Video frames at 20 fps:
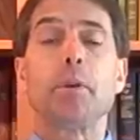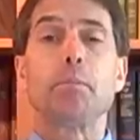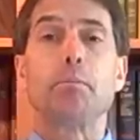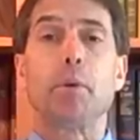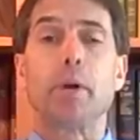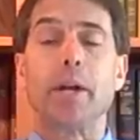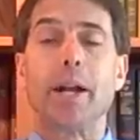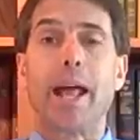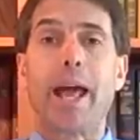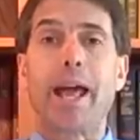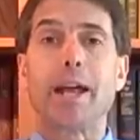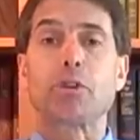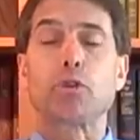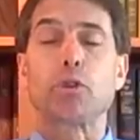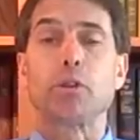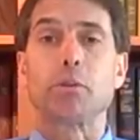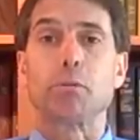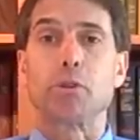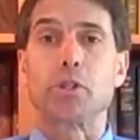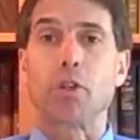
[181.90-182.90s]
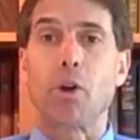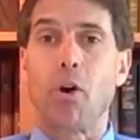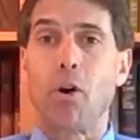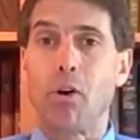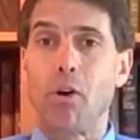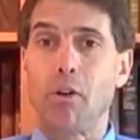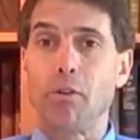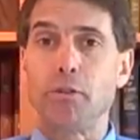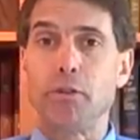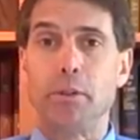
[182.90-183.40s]
but it actually was
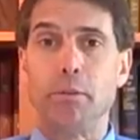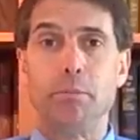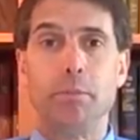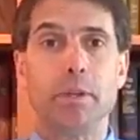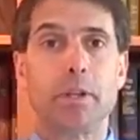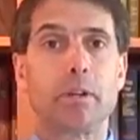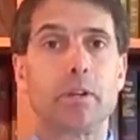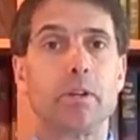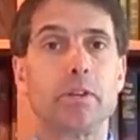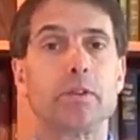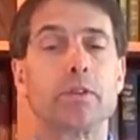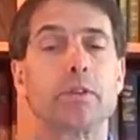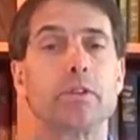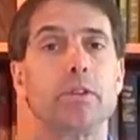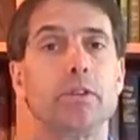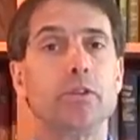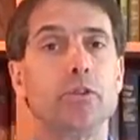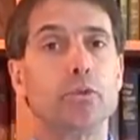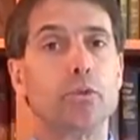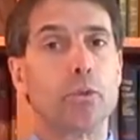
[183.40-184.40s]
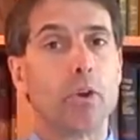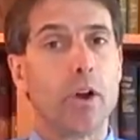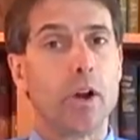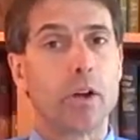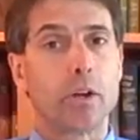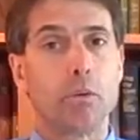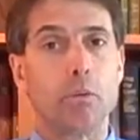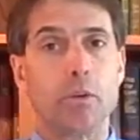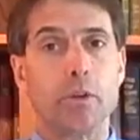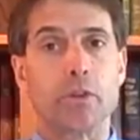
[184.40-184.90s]
halted because the
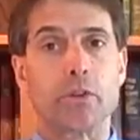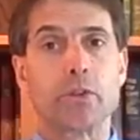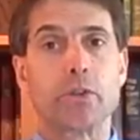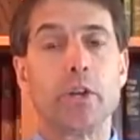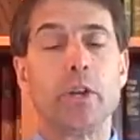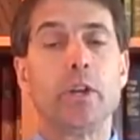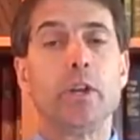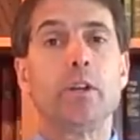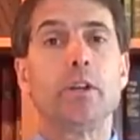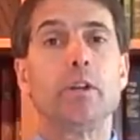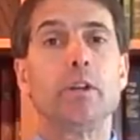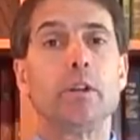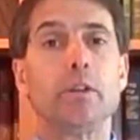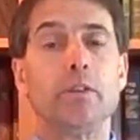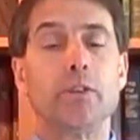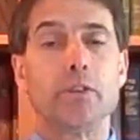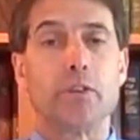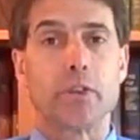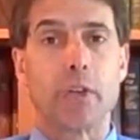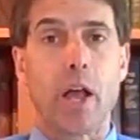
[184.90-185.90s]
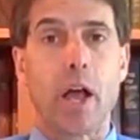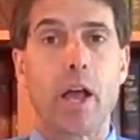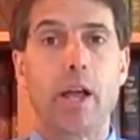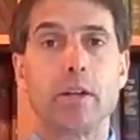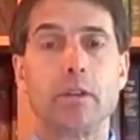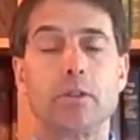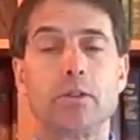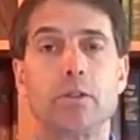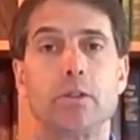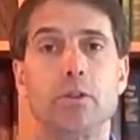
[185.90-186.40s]
drug was uh,
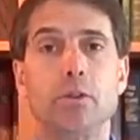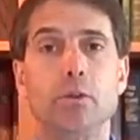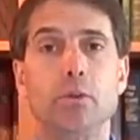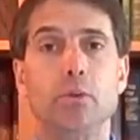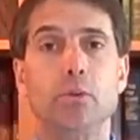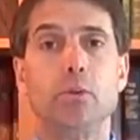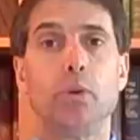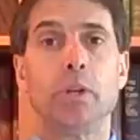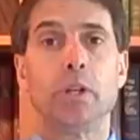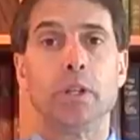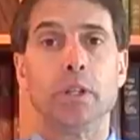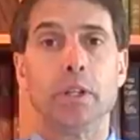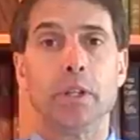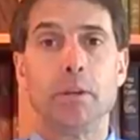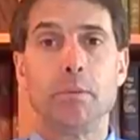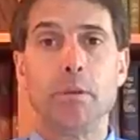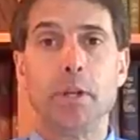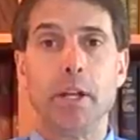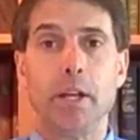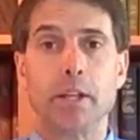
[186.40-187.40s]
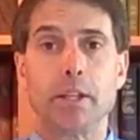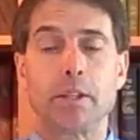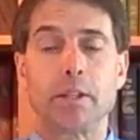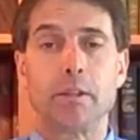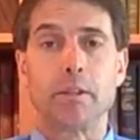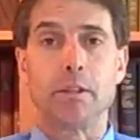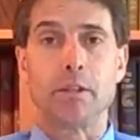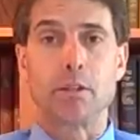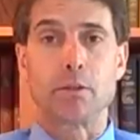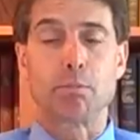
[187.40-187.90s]
designed to eliminate
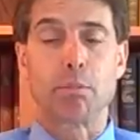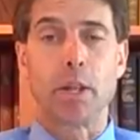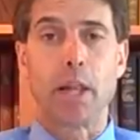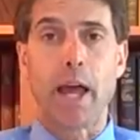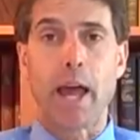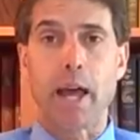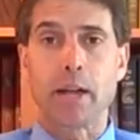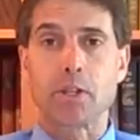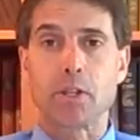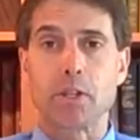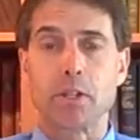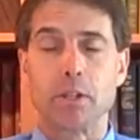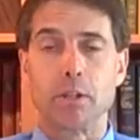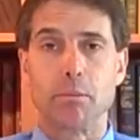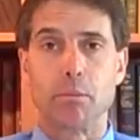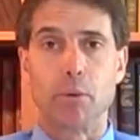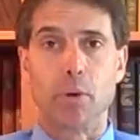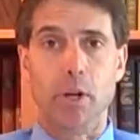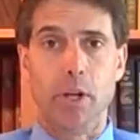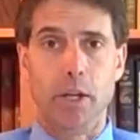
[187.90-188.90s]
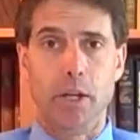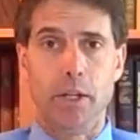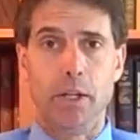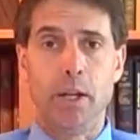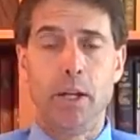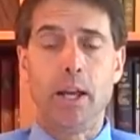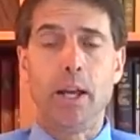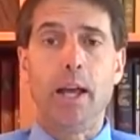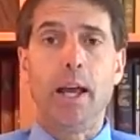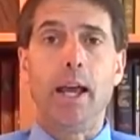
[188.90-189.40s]
these plaques in the brain.
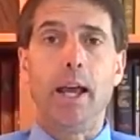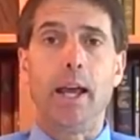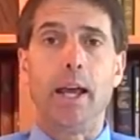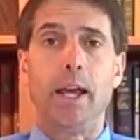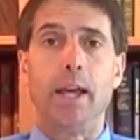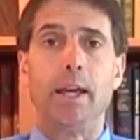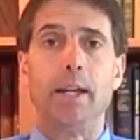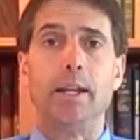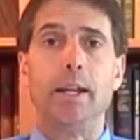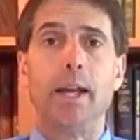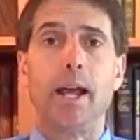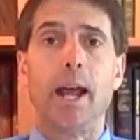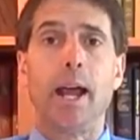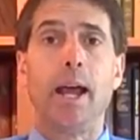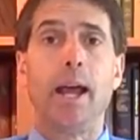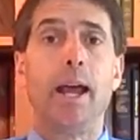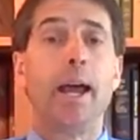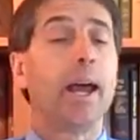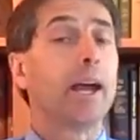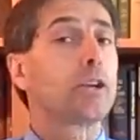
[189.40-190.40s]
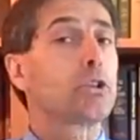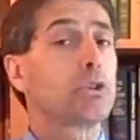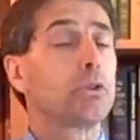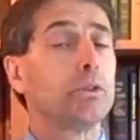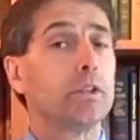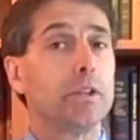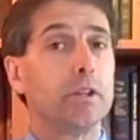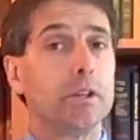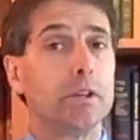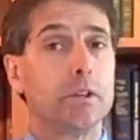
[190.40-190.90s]
And
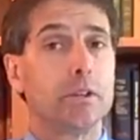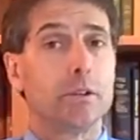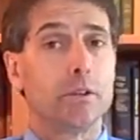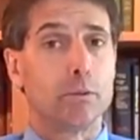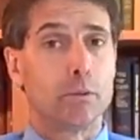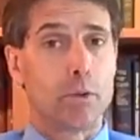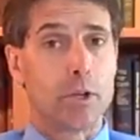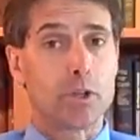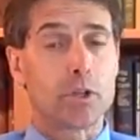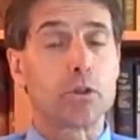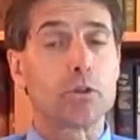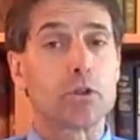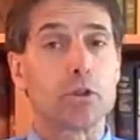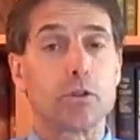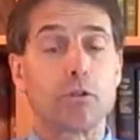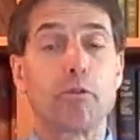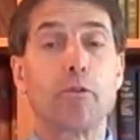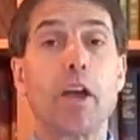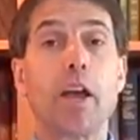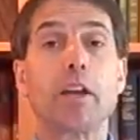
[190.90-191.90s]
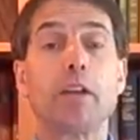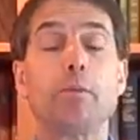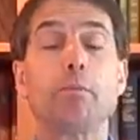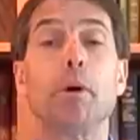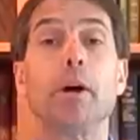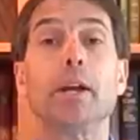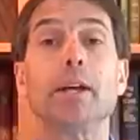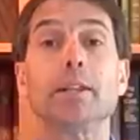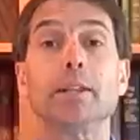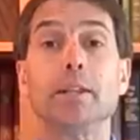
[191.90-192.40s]
actually, the, the researchers found that
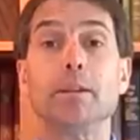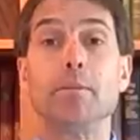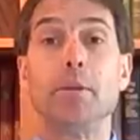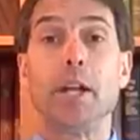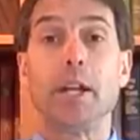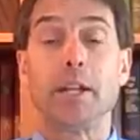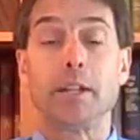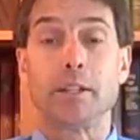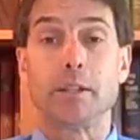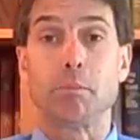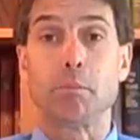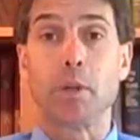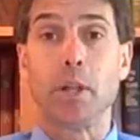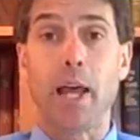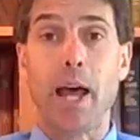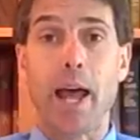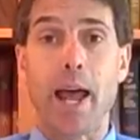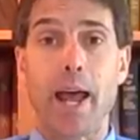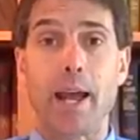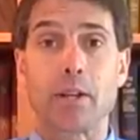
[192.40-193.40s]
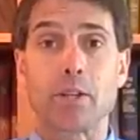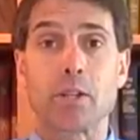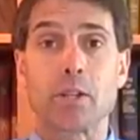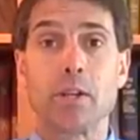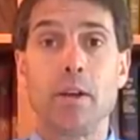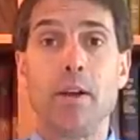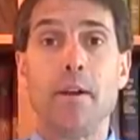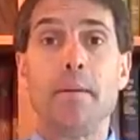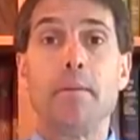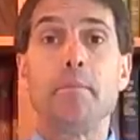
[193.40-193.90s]
by eliminating the plaques,
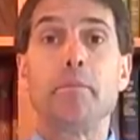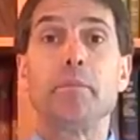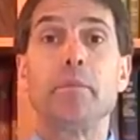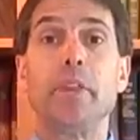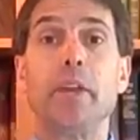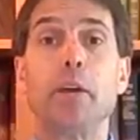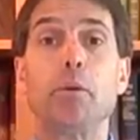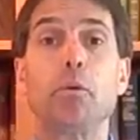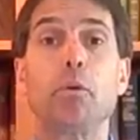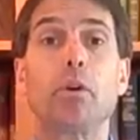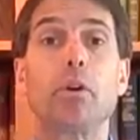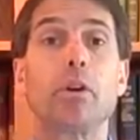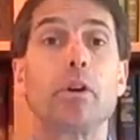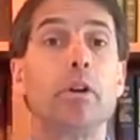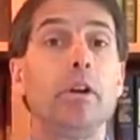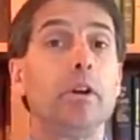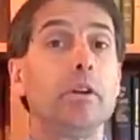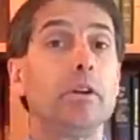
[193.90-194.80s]
they were